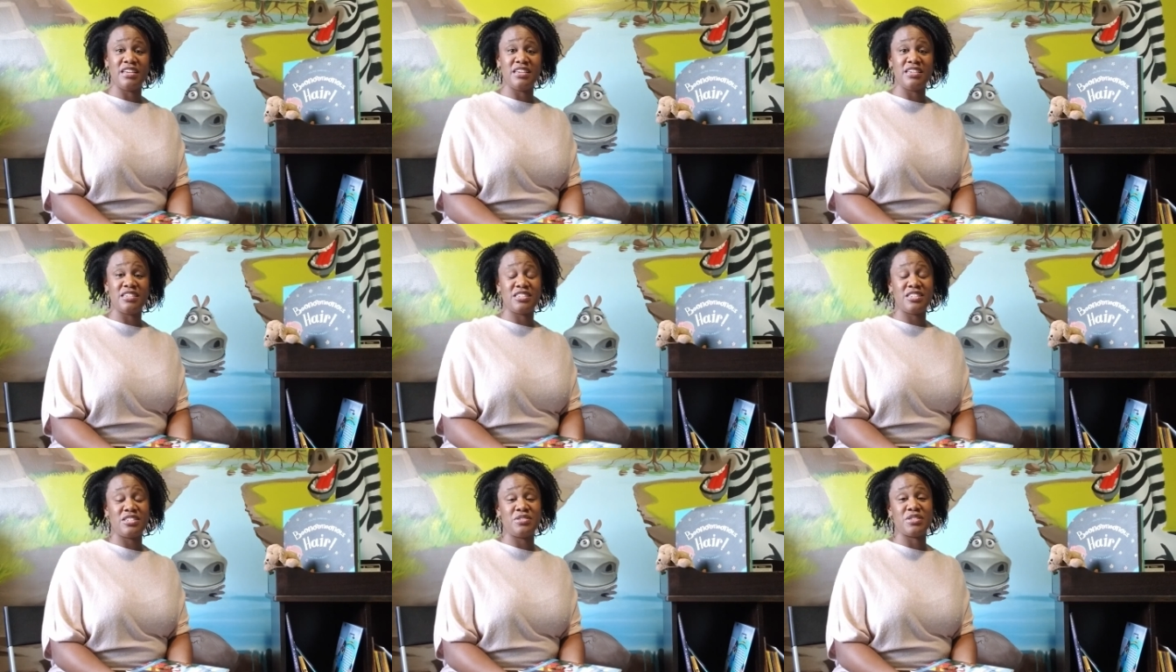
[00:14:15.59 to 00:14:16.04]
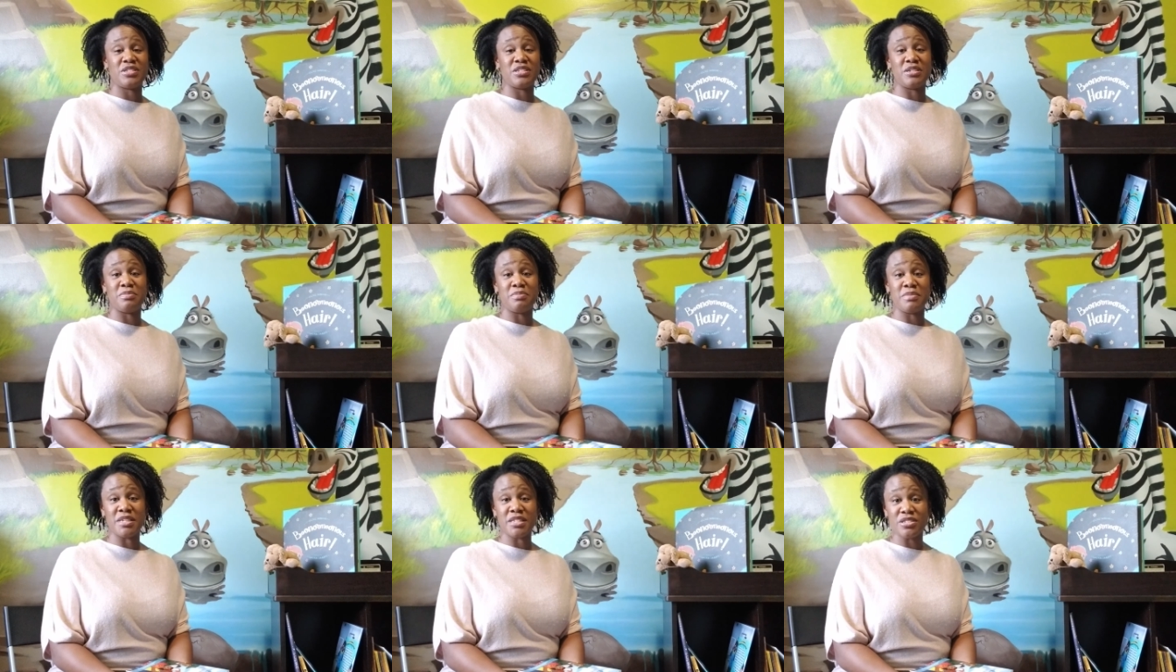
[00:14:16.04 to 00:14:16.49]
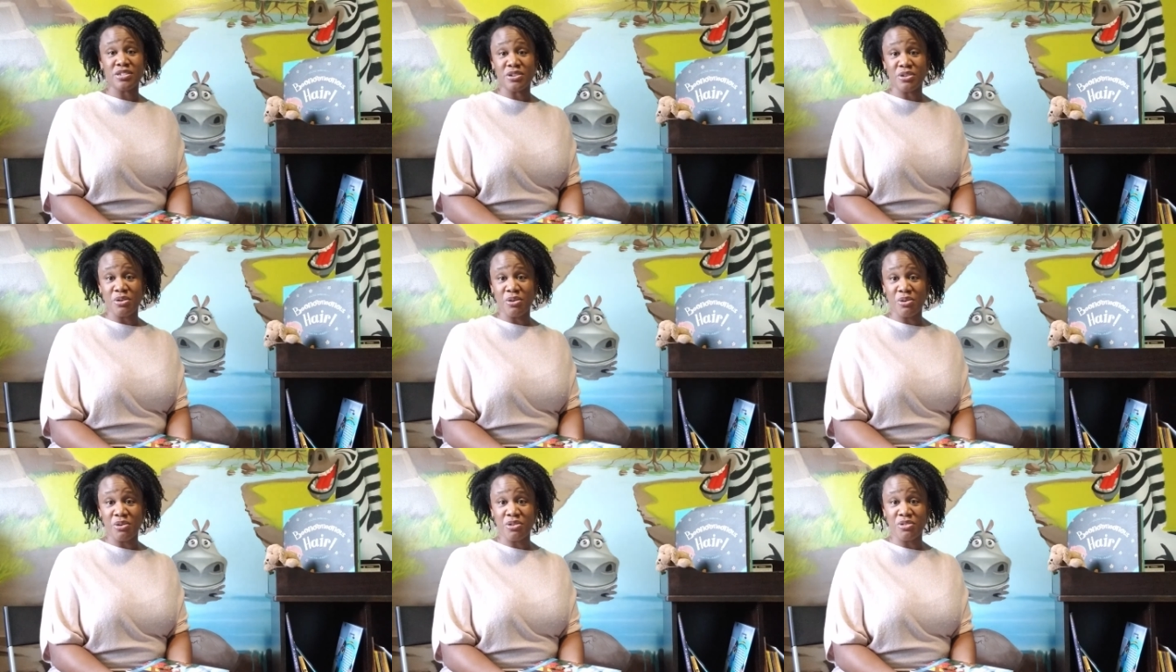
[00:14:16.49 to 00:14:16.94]
She was going to miss her
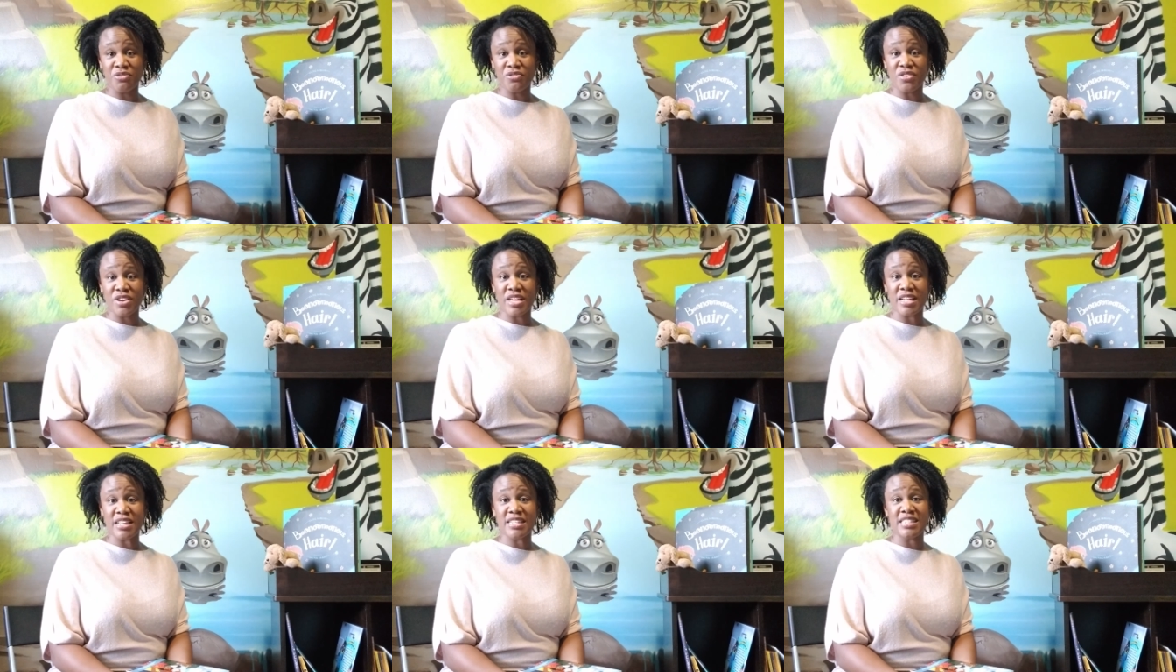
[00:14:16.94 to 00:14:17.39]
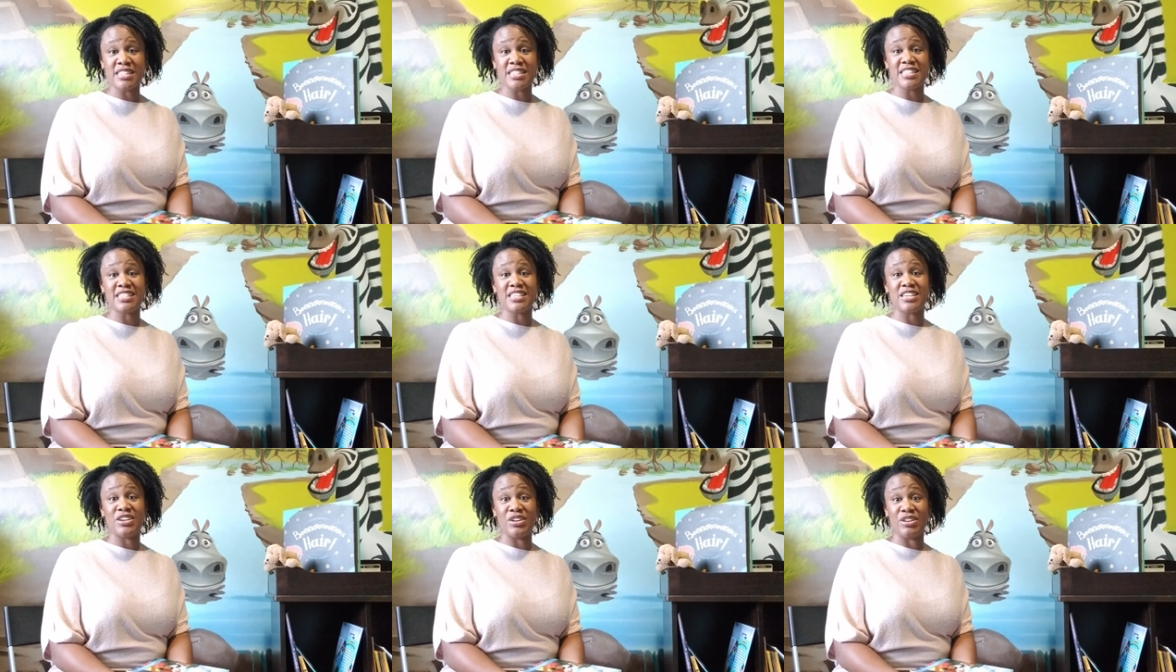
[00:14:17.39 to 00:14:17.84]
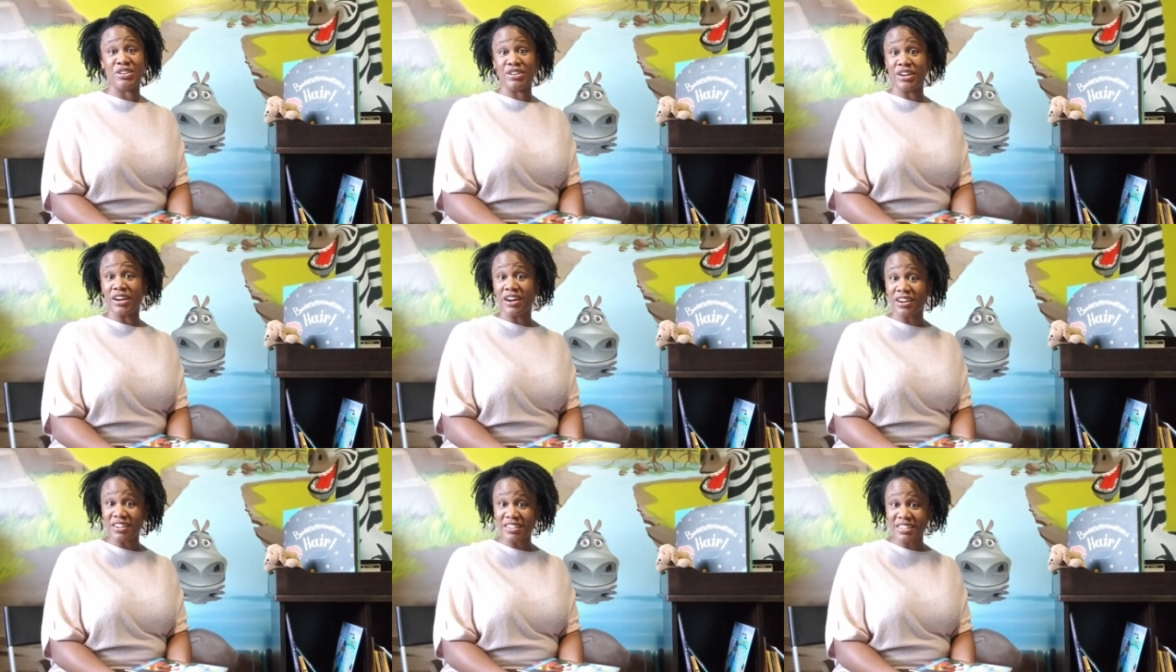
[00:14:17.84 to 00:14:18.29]
old friends, her
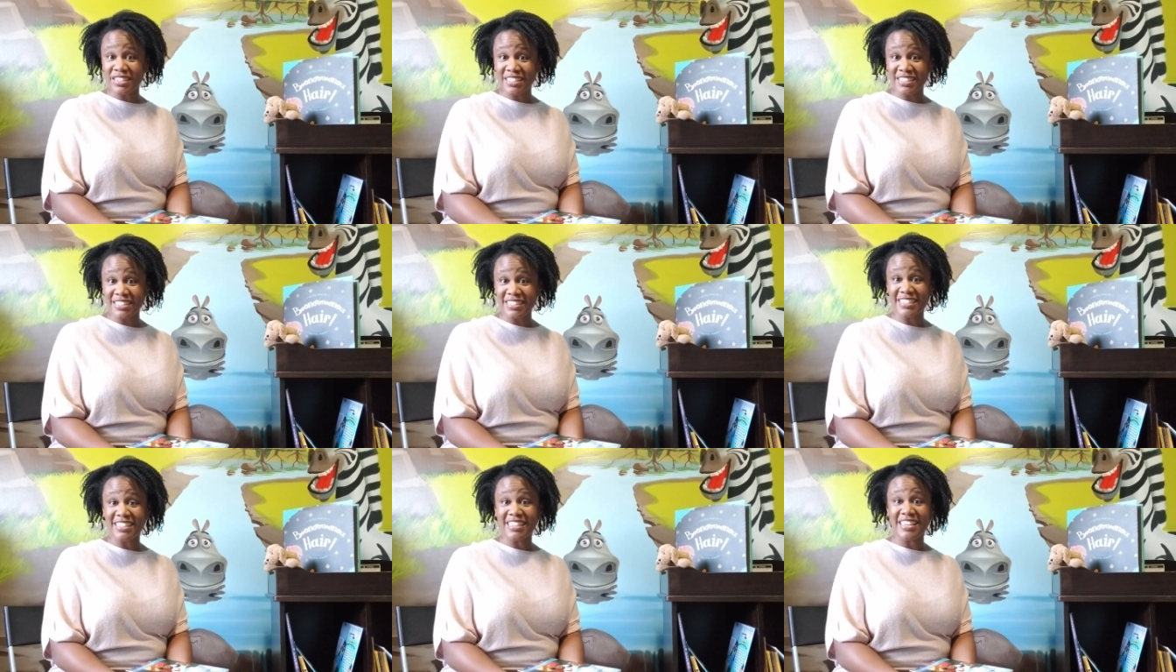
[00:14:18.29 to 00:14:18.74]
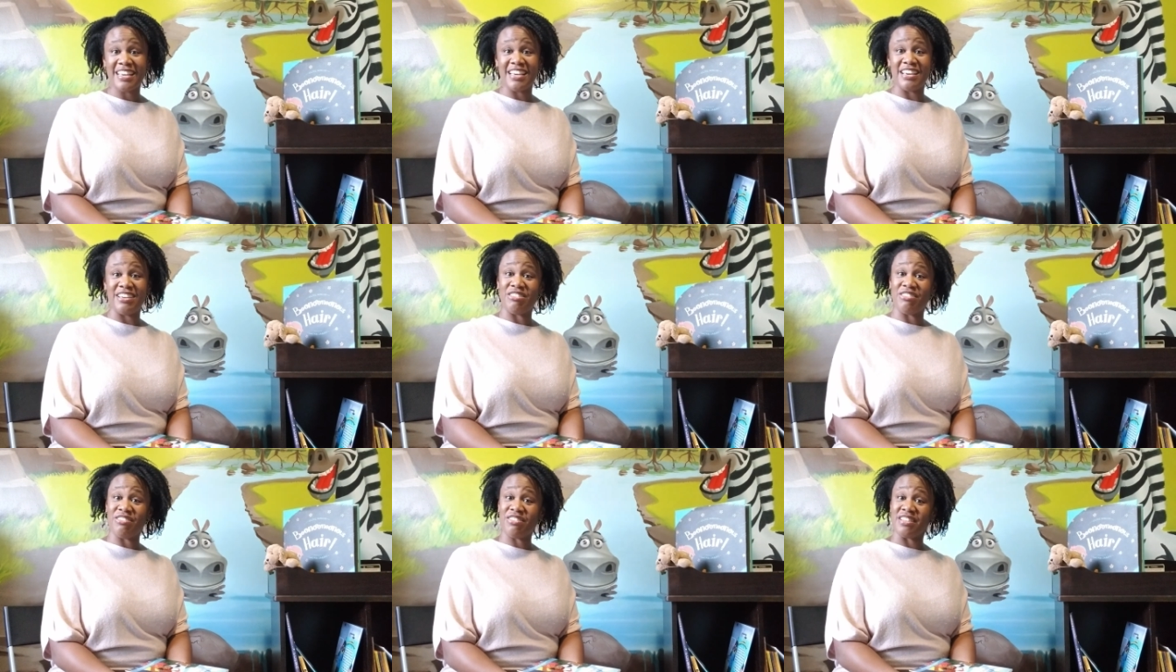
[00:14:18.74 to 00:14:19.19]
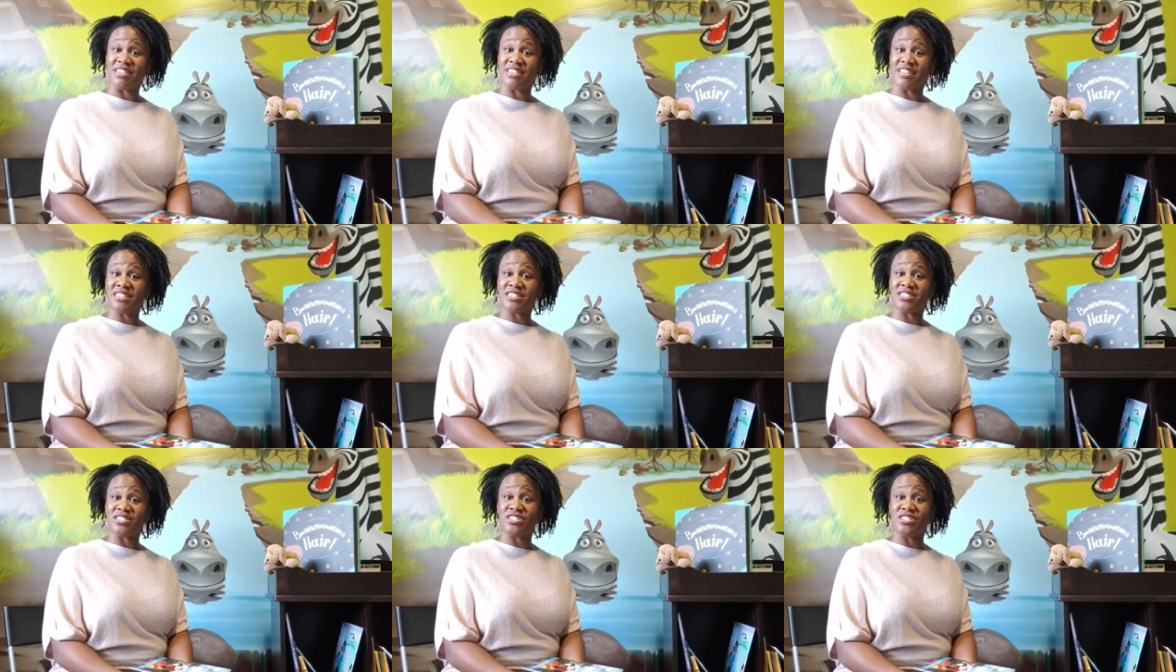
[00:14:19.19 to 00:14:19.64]
garden, and all the
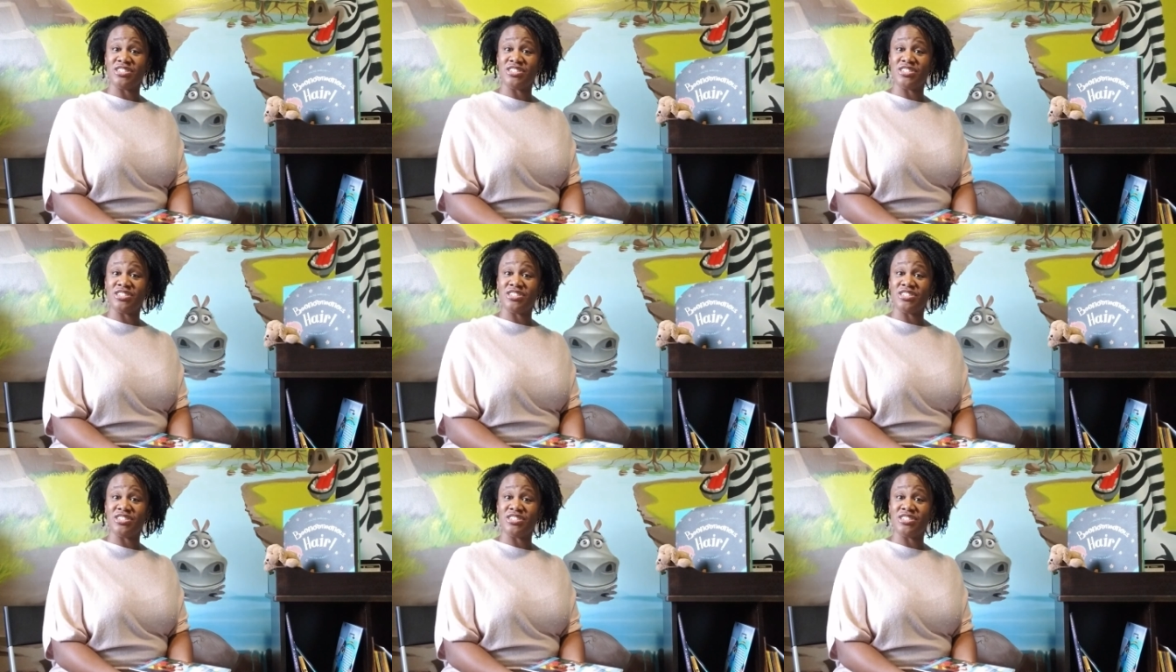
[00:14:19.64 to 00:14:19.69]
things she